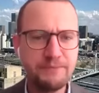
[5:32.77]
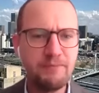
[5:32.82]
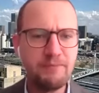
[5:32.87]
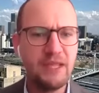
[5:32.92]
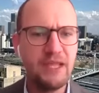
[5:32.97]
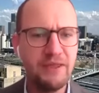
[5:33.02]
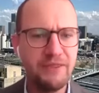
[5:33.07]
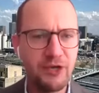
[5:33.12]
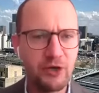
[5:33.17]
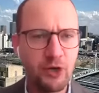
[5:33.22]

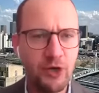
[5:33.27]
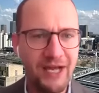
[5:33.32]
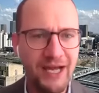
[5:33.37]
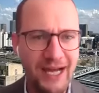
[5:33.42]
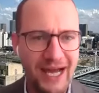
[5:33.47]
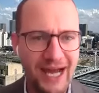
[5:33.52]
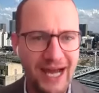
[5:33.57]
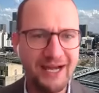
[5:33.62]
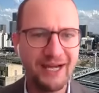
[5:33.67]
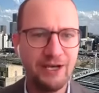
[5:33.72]
The
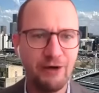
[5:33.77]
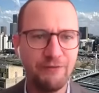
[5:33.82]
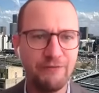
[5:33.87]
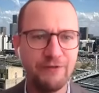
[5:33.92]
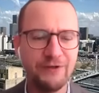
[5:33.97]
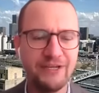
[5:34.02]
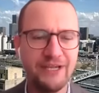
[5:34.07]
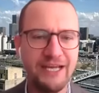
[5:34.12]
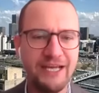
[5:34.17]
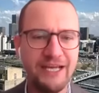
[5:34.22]
Konrad Adenauer
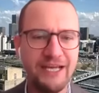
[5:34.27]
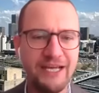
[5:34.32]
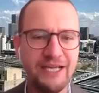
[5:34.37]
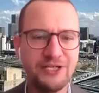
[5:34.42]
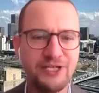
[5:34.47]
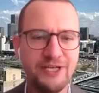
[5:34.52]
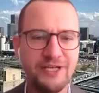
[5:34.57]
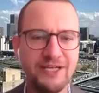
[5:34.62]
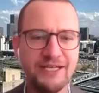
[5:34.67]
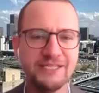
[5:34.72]

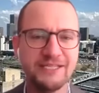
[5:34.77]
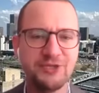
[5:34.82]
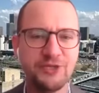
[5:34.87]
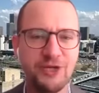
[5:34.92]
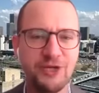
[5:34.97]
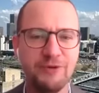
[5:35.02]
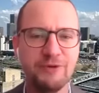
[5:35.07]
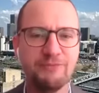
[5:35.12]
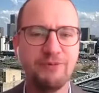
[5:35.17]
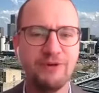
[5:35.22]
Foundation, as a
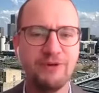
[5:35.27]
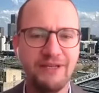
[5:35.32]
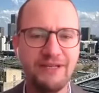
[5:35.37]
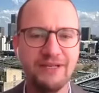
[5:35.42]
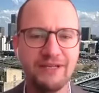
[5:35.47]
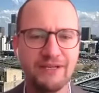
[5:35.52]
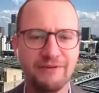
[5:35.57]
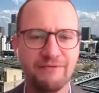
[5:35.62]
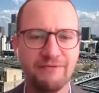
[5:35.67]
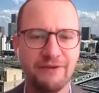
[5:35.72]
German
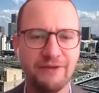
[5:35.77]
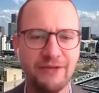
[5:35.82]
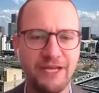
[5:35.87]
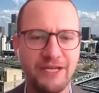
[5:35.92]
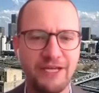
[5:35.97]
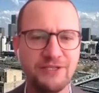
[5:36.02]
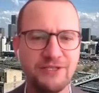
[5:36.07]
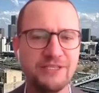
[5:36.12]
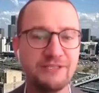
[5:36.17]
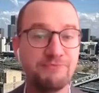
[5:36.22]
political
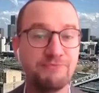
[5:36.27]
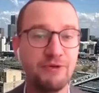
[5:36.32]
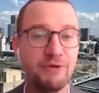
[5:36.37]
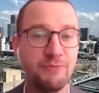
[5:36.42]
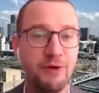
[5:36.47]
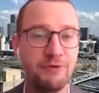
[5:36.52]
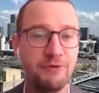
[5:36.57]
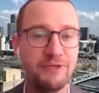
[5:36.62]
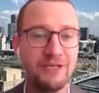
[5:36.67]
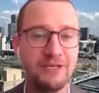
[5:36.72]
foundation, is
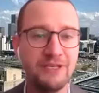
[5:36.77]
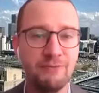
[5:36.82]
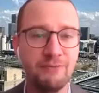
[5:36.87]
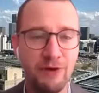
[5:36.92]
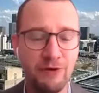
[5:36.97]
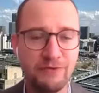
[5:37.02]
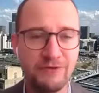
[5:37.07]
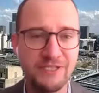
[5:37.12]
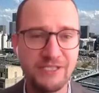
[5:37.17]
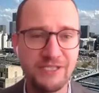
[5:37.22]
promoting
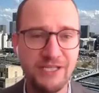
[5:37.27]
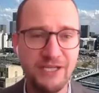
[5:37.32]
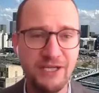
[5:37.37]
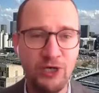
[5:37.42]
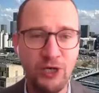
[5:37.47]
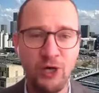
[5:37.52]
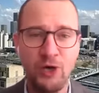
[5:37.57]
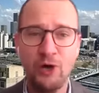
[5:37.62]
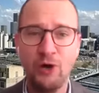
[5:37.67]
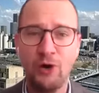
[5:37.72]

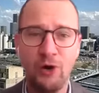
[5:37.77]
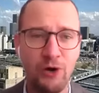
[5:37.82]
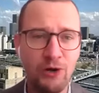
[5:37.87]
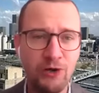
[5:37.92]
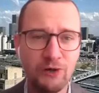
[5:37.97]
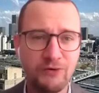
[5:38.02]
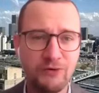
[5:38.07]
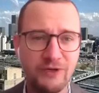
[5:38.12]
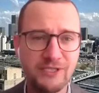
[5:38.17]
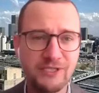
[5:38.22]
democracy
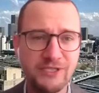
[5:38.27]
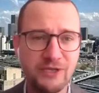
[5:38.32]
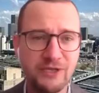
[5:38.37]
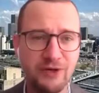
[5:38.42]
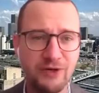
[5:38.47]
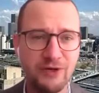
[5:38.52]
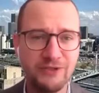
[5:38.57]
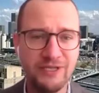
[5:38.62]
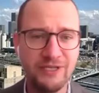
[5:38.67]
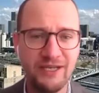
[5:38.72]
all across the
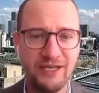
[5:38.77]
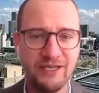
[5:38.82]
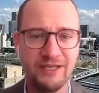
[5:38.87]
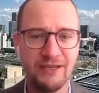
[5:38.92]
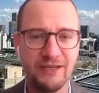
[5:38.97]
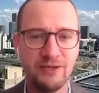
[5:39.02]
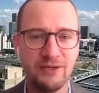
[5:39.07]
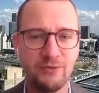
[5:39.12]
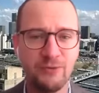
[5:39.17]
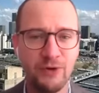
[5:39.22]

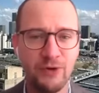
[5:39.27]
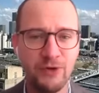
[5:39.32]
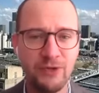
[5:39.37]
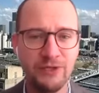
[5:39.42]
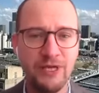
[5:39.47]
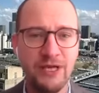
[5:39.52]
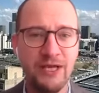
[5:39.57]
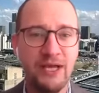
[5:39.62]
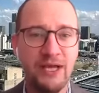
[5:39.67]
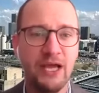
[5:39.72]
continent and the
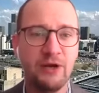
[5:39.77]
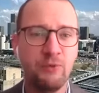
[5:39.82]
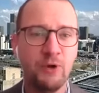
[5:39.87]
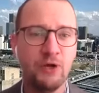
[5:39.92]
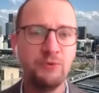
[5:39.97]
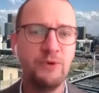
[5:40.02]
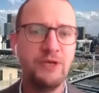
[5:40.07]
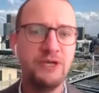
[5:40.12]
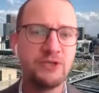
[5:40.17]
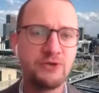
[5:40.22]
world. And
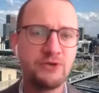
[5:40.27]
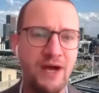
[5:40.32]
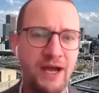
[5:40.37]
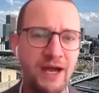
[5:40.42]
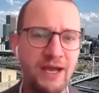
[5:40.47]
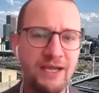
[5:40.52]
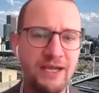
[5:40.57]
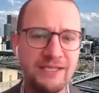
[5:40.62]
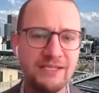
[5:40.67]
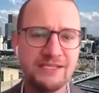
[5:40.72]
what we are
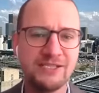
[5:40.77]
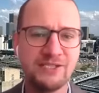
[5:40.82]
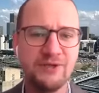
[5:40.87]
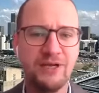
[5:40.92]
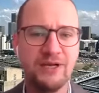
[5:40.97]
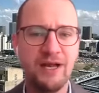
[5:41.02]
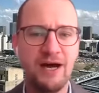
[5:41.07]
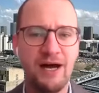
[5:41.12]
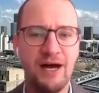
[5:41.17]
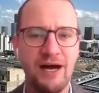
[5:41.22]
trying is
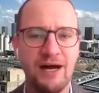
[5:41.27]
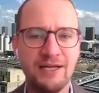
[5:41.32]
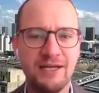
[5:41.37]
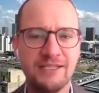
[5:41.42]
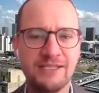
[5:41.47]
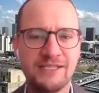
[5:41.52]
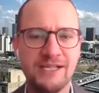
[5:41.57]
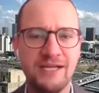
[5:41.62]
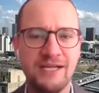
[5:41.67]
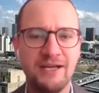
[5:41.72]
to
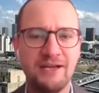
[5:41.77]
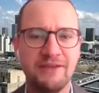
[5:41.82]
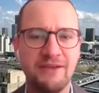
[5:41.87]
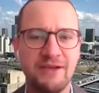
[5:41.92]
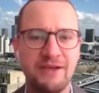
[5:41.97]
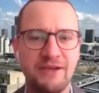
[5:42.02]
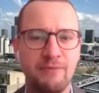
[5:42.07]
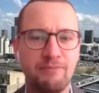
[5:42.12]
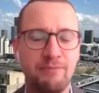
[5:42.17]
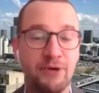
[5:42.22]
enhance
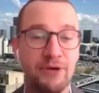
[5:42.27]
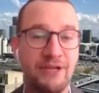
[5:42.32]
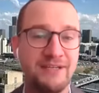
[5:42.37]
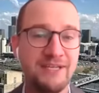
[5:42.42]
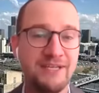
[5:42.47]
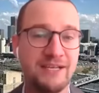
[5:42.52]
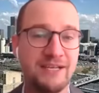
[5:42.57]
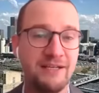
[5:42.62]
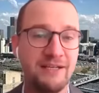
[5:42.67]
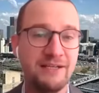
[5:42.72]
the
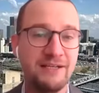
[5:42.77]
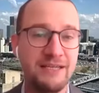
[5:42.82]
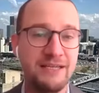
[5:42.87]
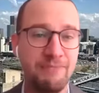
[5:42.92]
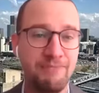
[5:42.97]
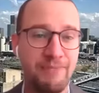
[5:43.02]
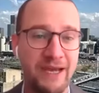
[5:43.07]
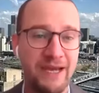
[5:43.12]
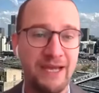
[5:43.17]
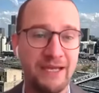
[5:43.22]
political
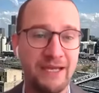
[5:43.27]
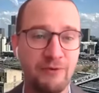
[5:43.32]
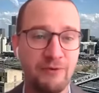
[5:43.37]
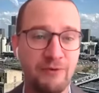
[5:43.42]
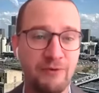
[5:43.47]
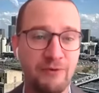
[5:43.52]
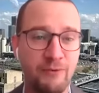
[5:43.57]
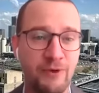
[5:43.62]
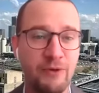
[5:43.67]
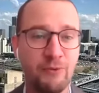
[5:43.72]
debate.
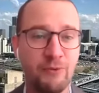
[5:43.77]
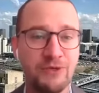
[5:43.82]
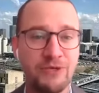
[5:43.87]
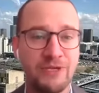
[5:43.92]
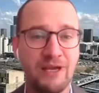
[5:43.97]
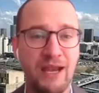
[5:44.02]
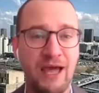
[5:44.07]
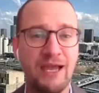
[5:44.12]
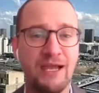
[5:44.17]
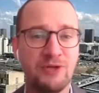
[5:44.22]
We would
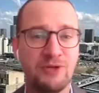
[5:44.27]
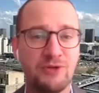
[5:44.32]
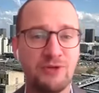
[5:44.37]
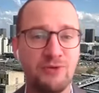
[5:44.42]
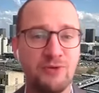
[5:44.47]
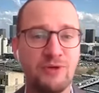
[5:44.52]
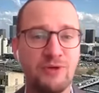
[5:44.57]
like to